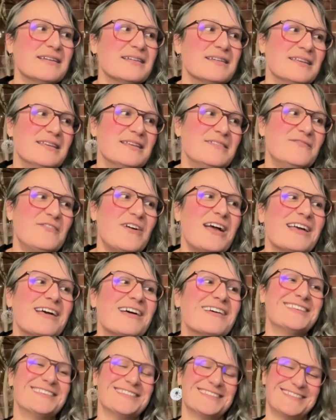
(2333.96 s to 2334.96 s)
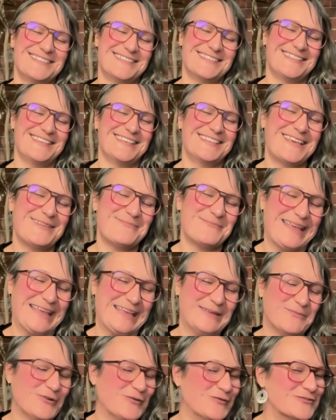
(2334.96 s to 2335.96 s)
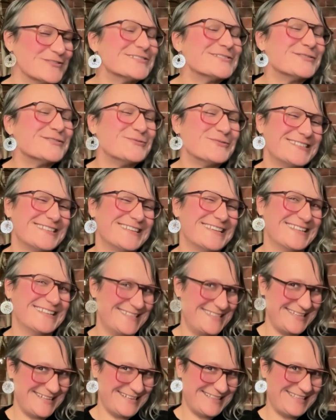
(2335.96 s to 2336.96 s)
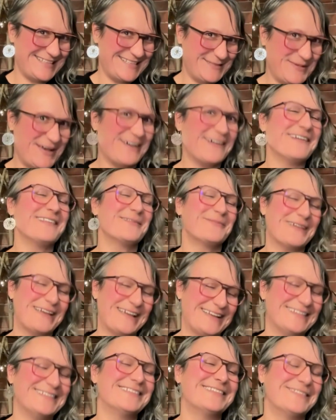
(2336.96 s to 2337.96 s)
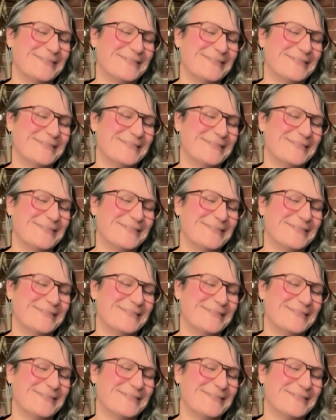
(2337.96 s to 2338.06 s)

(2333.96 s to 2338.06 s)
invite others that they may also want to consider this pathway. So